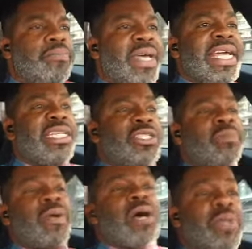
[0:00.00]
Paige is
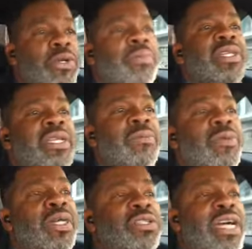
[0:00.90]
probably going to be the number
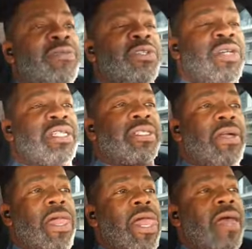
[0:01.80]
one draft choice.
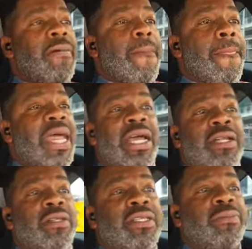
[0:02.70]

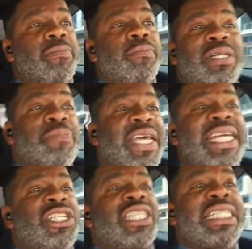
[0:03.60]
And but
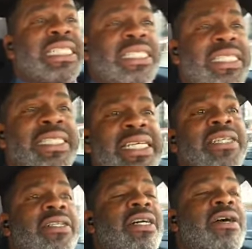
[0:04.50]
Paige could
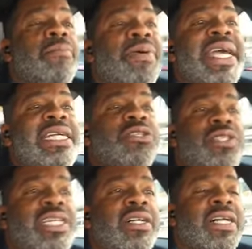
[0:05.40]
still, Paige
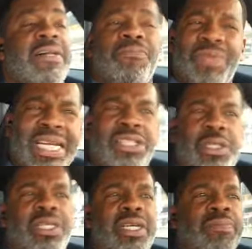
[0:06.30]
still and
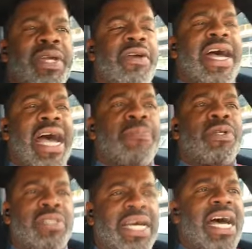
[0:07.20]
just to compare
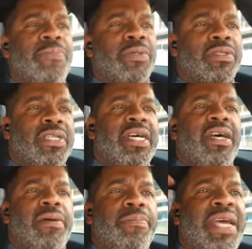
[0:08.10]
apples to apples,
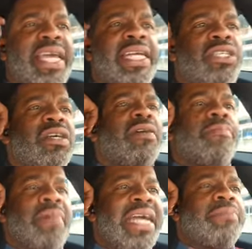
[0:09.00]
Paige
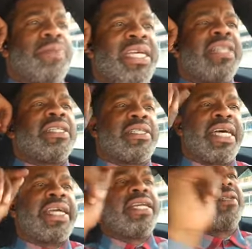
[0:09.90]
might be the
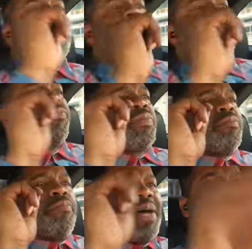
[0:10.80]
second
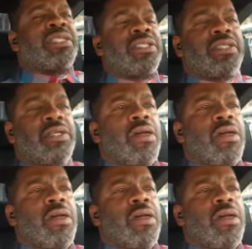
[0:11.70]
best